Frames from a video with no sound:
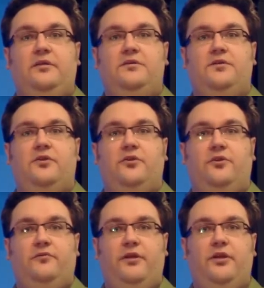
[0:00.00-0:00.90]
This is the
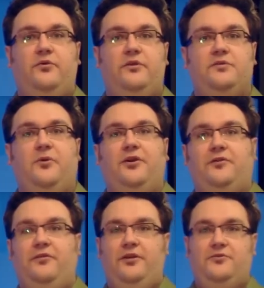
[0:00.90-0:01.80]
third video in the Smart
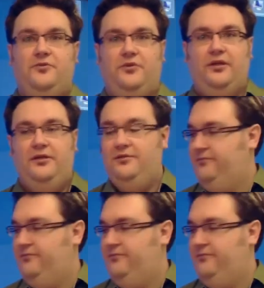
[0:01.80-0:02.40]
Ink Video Toolkit.